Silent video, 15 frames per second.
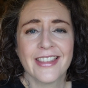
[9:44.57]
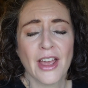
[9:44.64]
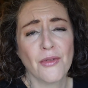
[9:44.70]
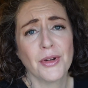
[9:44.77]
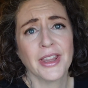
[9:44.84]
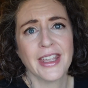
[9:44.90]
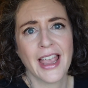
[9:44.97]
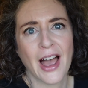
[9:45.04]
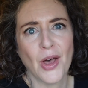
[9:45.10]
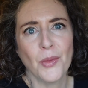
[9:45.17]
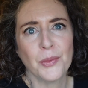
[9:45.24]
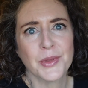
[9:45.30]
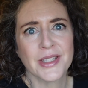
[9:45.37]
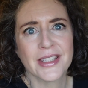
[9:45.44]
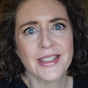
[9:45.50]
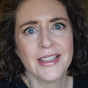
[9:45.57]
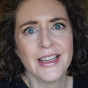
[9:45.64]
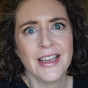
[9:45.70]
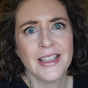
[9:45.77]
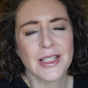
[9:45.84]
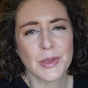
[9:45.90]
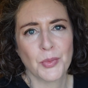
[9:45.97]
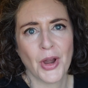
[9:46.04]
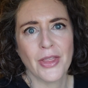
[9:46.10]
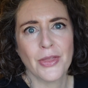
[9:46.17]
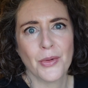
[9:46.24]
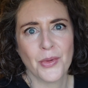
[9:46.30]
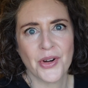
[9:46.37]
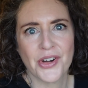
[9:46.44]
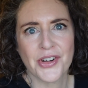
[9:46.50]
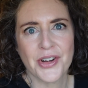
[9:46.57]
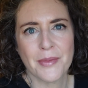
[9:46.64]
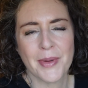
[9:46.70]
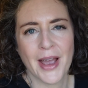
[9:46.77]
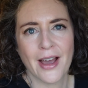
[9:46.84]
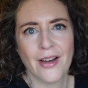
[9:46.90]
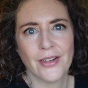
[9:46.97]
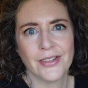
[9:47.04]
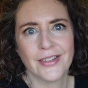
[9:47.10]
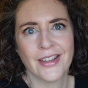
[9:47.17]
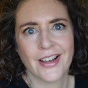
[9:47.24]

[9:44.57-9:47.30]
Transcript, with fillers: That really helps spread the word about